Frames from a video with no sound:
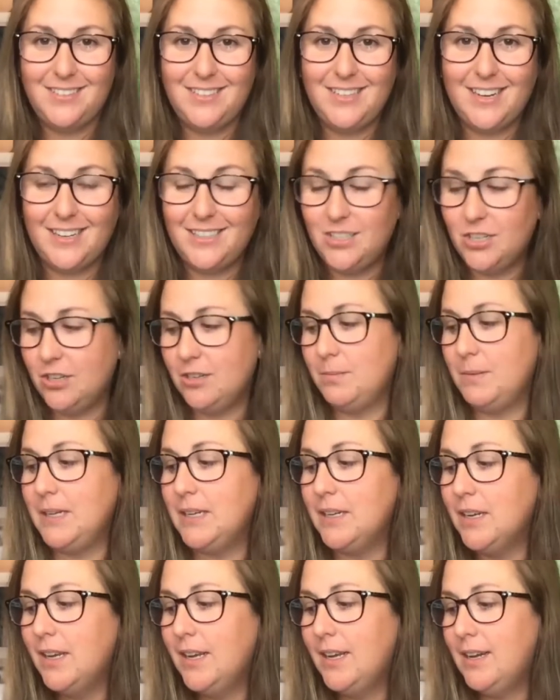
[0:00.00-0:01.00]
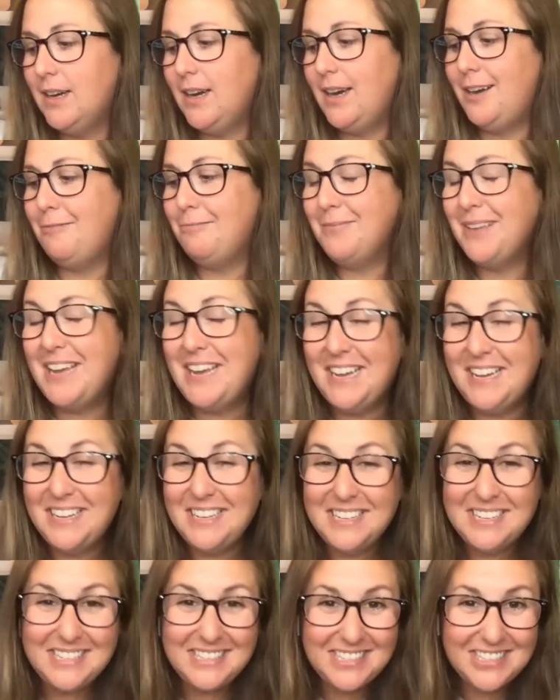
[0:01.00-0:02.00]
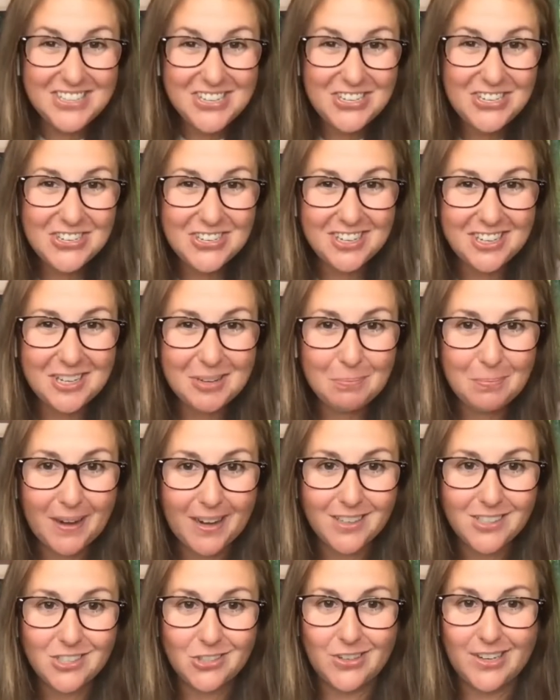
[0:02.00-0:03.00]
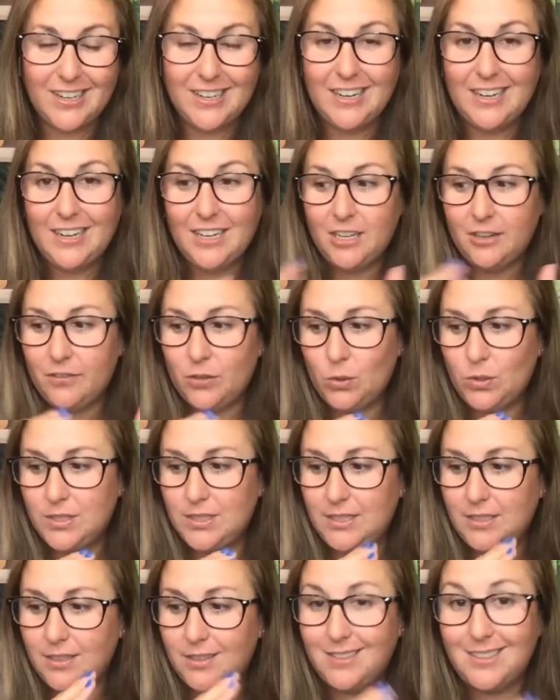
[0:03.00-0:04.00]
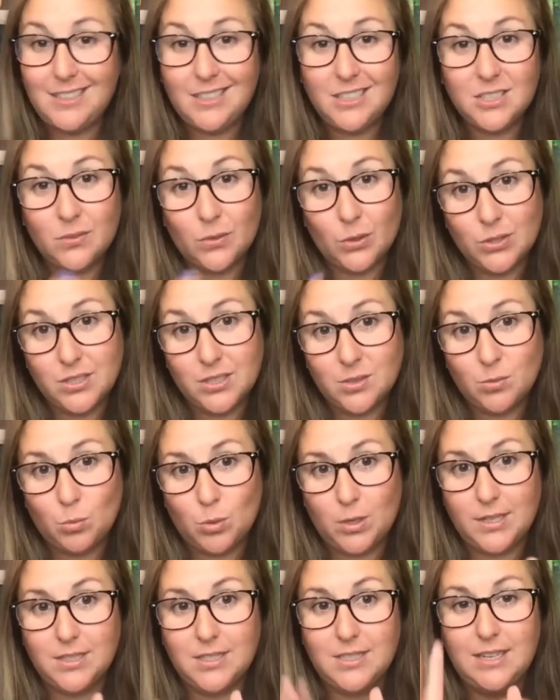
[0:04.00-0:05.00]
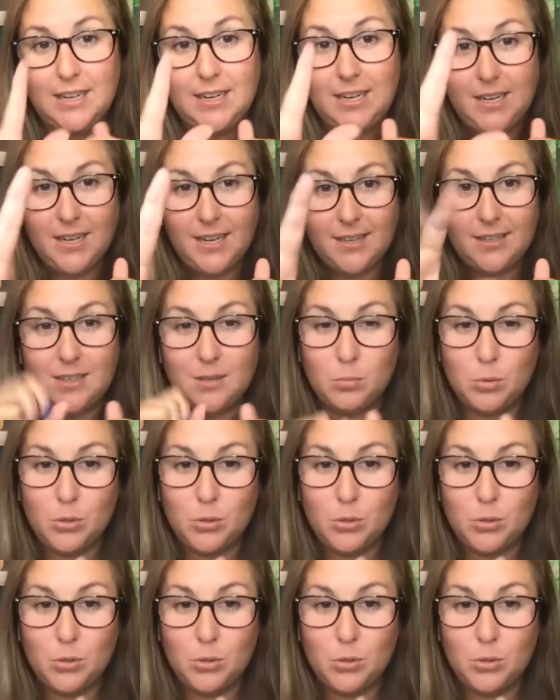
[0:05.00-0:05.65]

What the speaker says: Yeah, you heard me. So that you can get back to it, focusing on needs versus wants. And